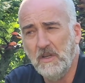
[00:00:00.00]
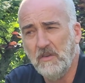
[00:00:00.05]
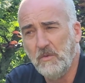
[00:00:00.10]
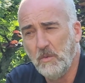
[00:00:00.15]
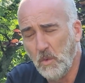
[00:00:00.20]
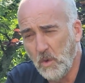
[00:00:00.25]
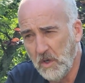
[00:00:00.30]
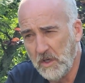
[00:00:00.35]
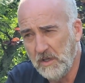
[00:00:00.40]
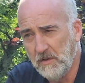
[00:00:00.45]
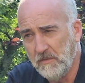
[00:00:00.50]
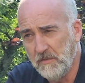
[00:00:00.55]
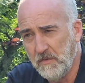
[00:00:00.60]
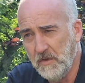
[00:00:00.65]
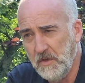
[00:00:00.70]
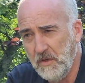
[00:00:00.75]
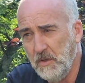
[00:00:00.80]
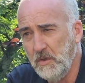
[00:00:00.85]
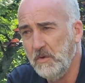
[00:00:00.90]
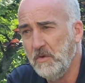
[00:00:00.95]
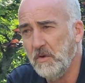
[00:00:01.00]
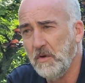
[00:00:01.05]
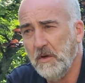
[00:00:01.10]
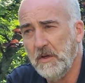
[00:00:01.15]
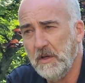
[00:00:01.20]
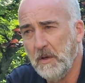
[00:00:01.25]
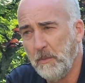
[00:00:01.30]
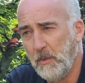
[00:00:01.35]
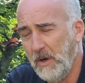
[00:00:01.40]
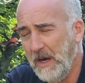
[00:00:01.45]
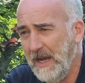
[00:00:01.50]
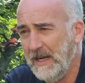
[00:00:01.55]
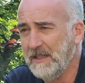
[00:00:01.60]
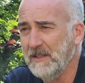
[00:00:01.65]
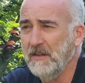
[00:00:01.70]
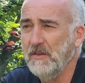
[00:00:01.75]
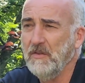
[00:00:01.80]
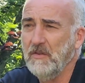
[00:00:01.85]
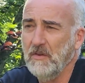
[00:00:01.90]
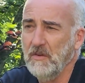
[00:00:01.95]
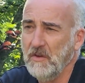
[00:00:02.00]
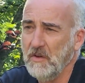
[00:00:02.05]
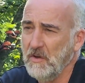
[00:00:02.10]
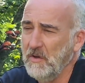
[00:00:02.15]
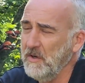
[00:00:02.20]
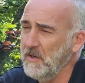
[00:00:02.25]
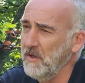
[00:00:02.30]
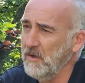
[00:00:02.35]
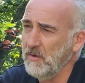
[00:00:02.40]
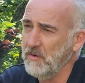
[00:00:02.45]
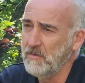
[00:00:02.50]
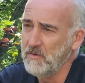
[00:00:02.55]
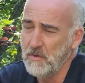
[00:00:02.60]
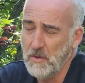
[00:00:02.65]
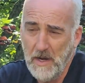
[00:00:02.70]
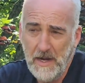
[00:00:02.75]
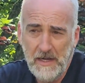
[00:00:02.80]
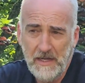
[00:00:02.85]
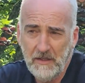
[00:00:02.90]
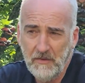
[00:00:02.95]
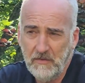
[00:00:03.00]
it's working for you during your practice and during your training